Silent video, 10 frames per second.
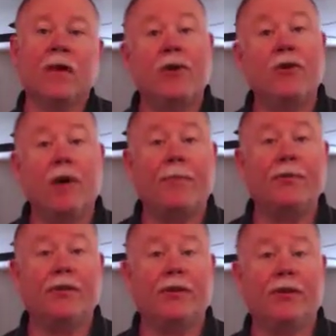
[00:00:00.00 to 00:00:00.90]
A new
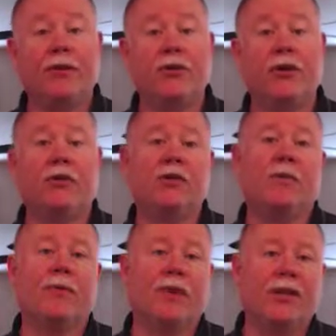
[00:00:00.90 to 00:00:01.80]
episode of this show has
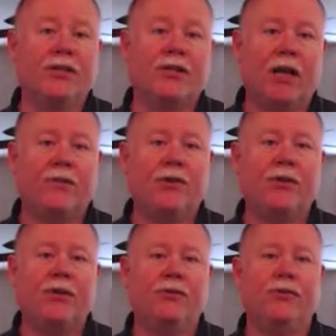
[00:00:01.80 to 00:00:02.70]
been released every
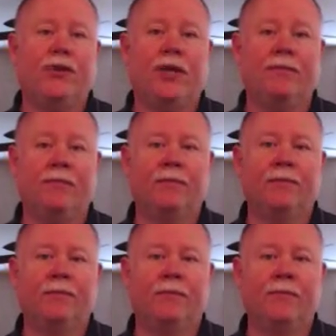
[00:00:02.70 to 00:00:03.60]
Tuesday
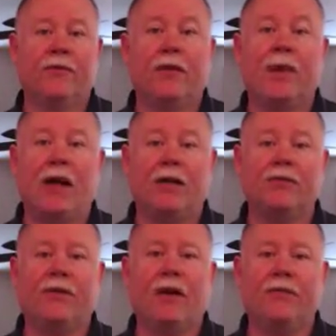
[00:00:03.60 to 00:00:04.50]
for the
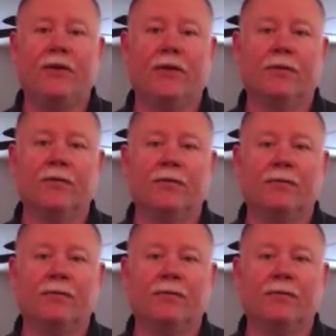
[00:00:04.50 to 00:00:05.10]
past five years.